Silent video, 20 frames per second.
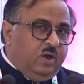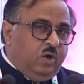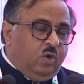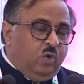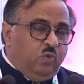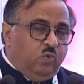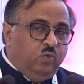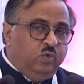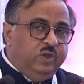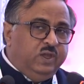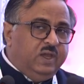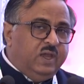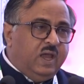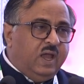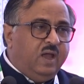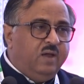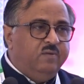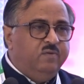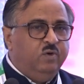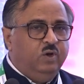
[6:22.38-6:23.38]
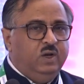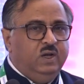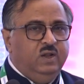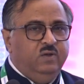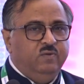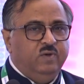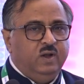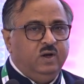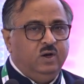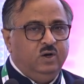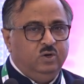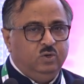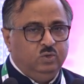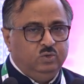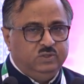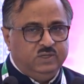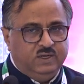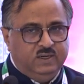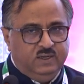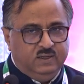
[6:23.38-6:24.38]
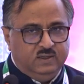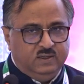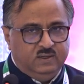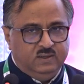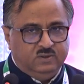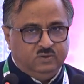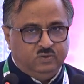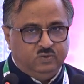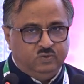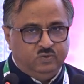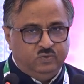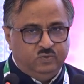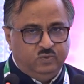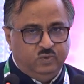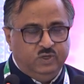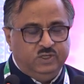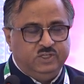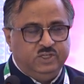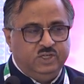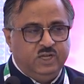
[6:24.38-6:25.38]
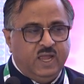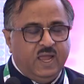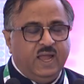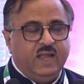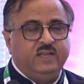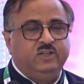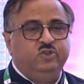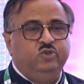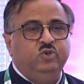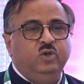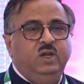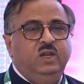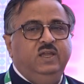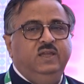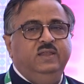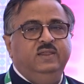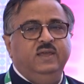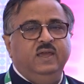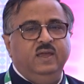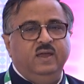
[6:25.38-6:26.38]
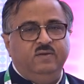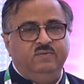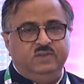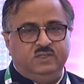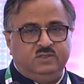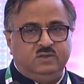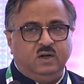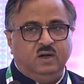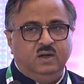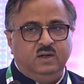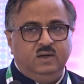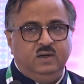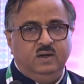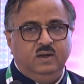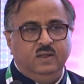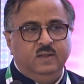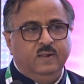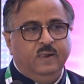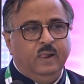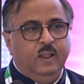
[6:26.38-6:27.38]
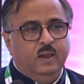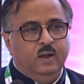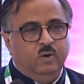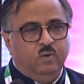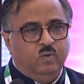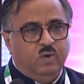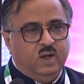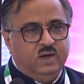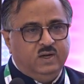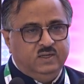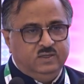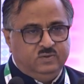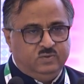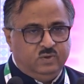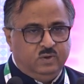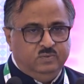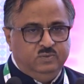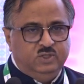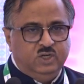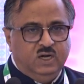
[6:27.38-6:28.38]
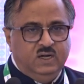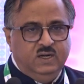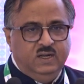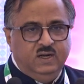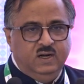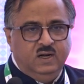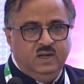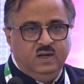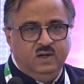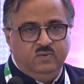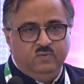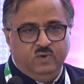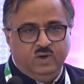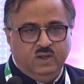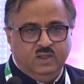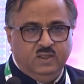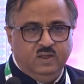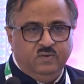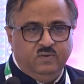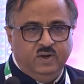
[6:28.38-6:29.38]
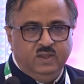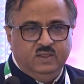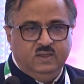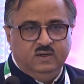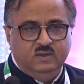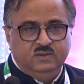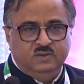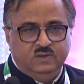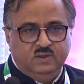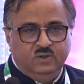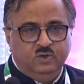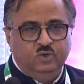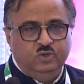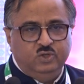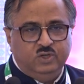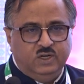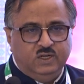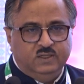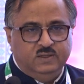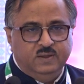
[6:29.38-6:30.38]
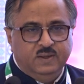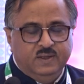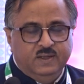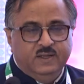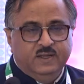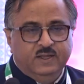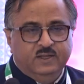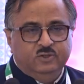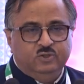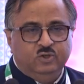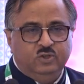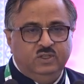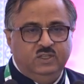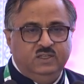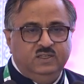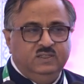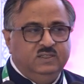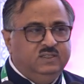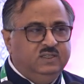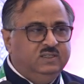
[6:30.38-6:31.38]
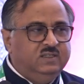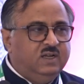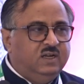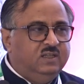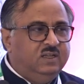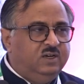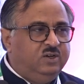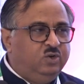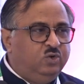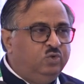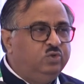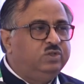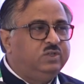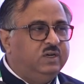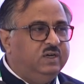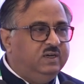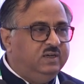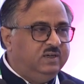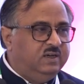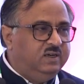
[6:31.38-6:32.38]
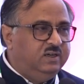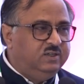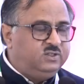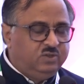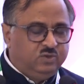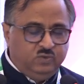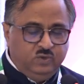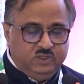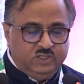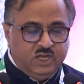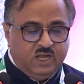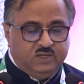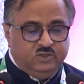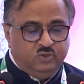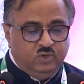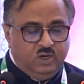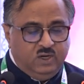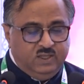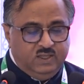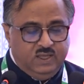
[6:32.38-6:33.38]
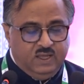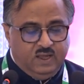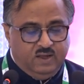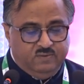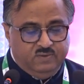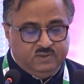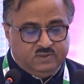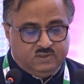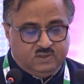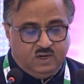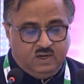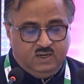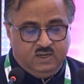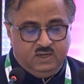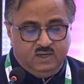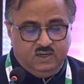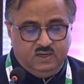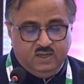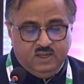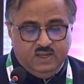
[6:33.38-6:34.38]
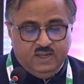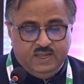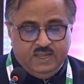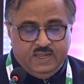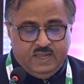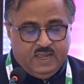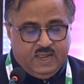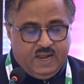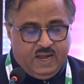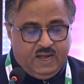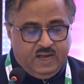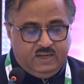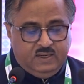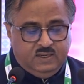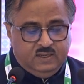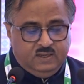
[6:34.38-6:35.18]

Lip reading: We have only 1 or 2 centers which actually they have started. One is from Chandigarh and one another is in Gujarat. So these are the 2 centers which actually they have started. And